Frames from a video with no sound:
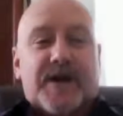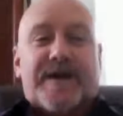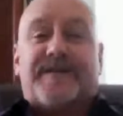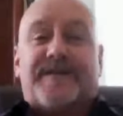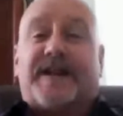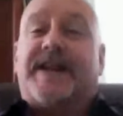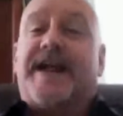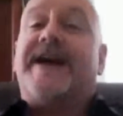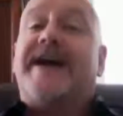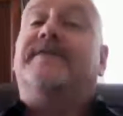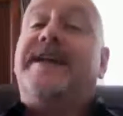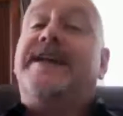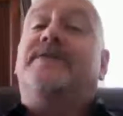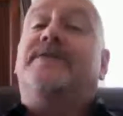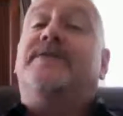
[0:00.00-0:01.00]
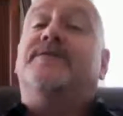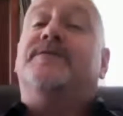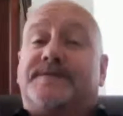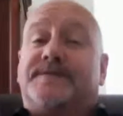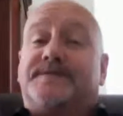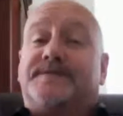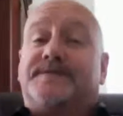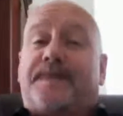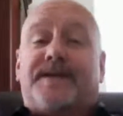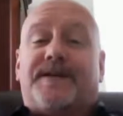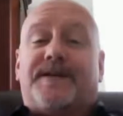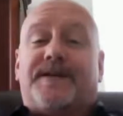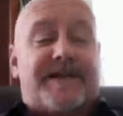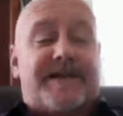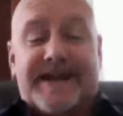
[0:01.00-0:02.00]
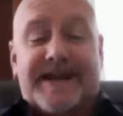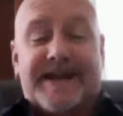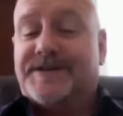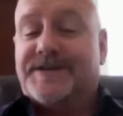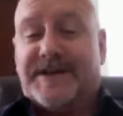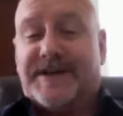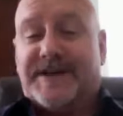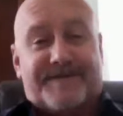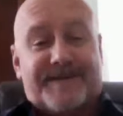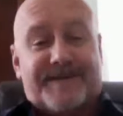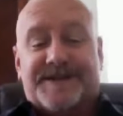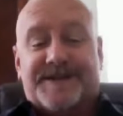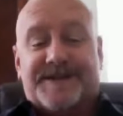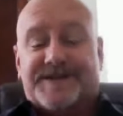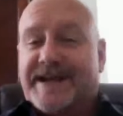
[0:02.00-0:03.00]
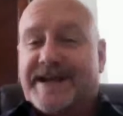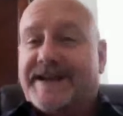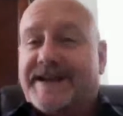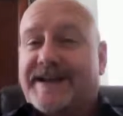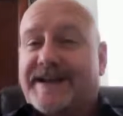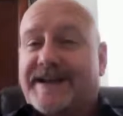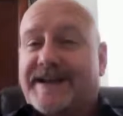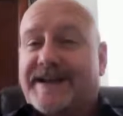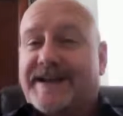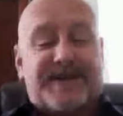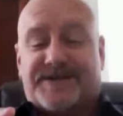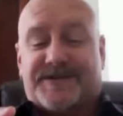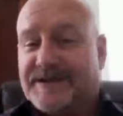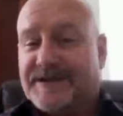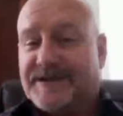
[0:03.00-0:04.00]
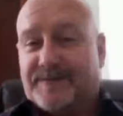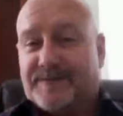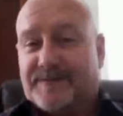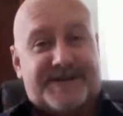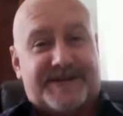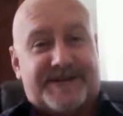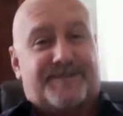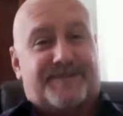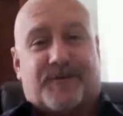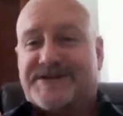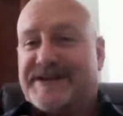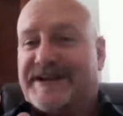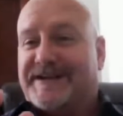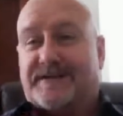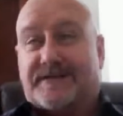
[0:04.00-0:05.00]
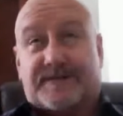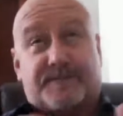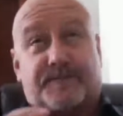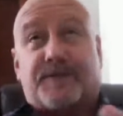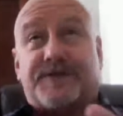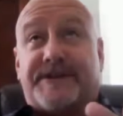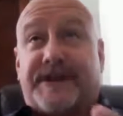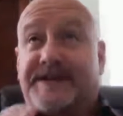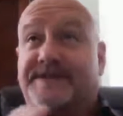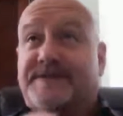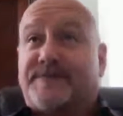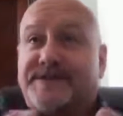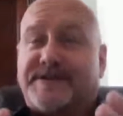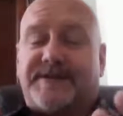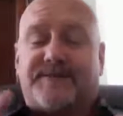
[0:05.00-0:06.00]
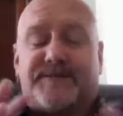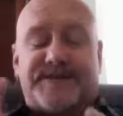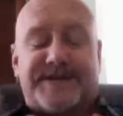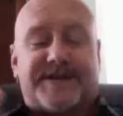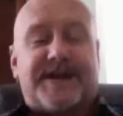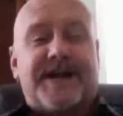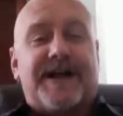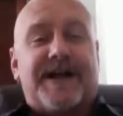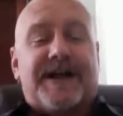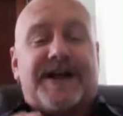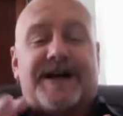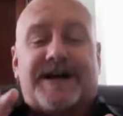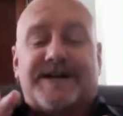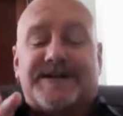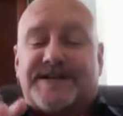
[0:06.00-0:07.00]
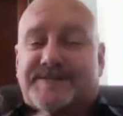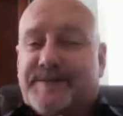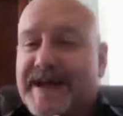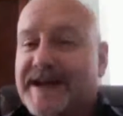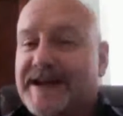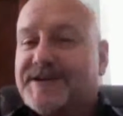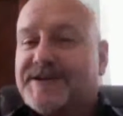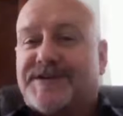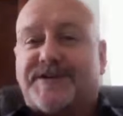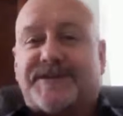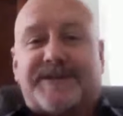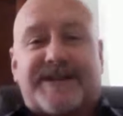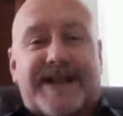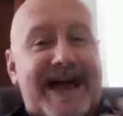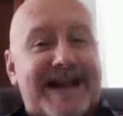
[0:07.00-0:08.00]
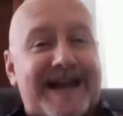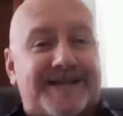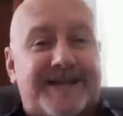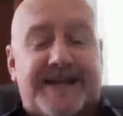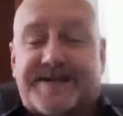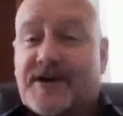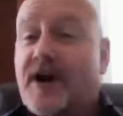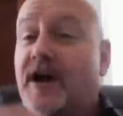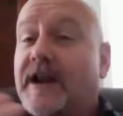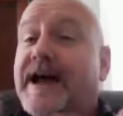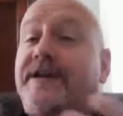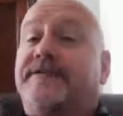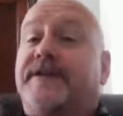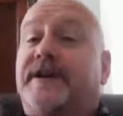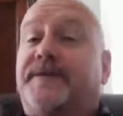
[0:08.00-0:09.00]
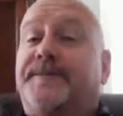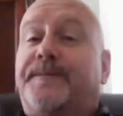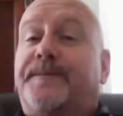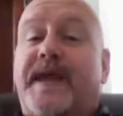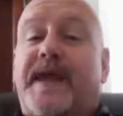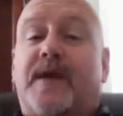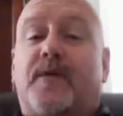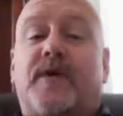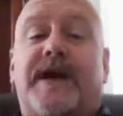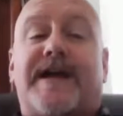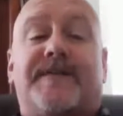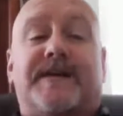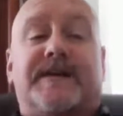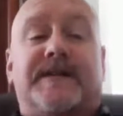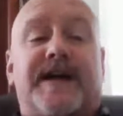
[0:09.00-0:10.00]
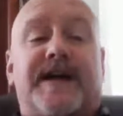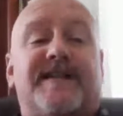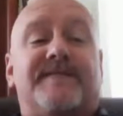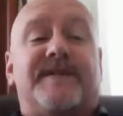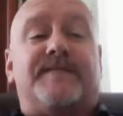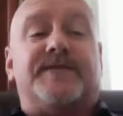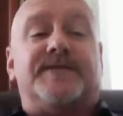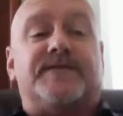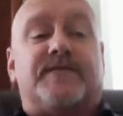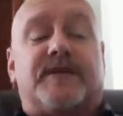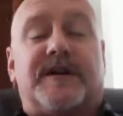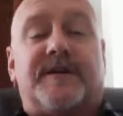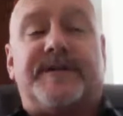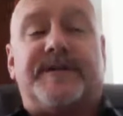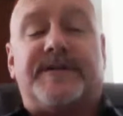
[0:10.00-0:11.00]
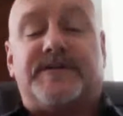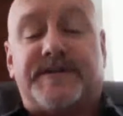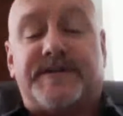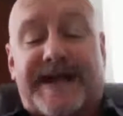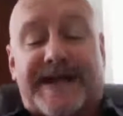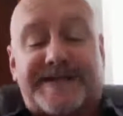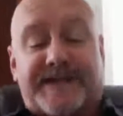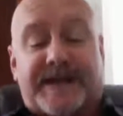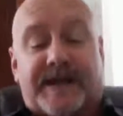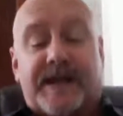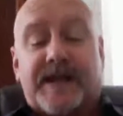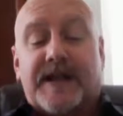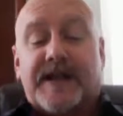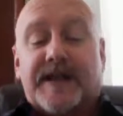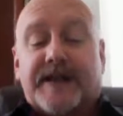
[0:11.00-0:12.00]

we have a lot of languages. You know, you got English, you got Finnish, Danish, Swedish, Brazilian, Portuguese in Brazil, Spanish, Latin. It's all out there. And we're having a lot of members who are coming to us and asking,